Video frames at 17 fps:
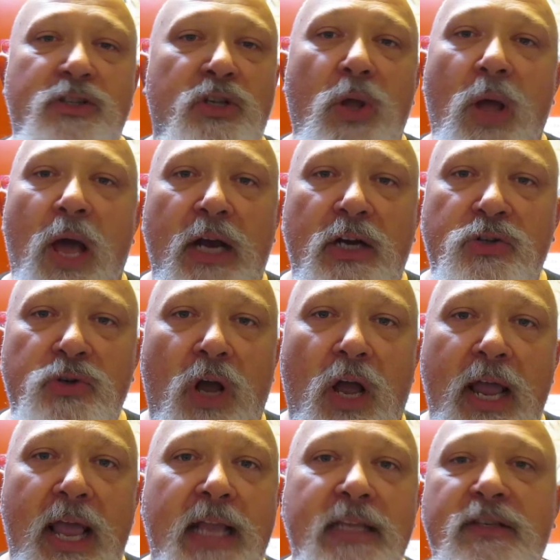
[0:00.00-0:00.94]
know how to
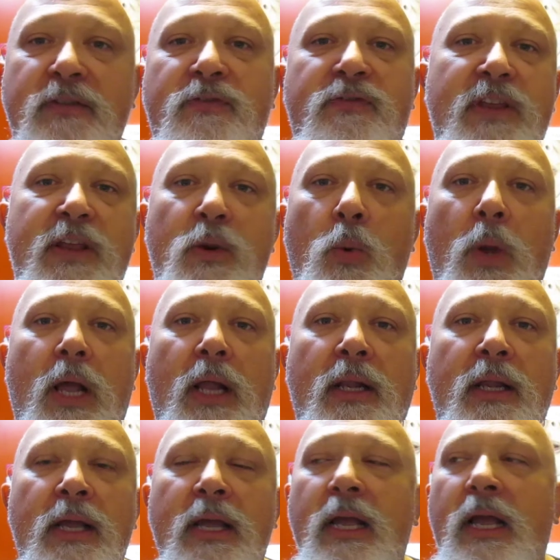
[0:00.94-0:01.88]
draw hands and feet
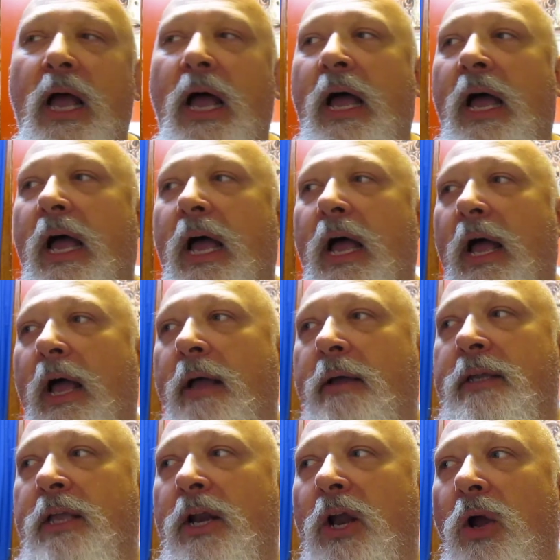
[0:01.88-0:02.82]
well.
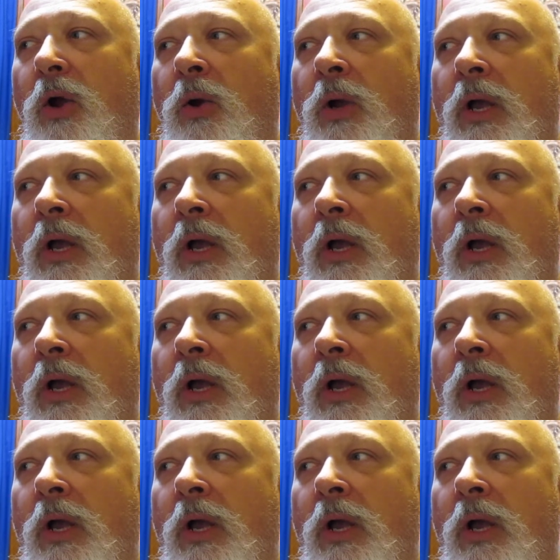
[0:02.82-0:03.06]
You know,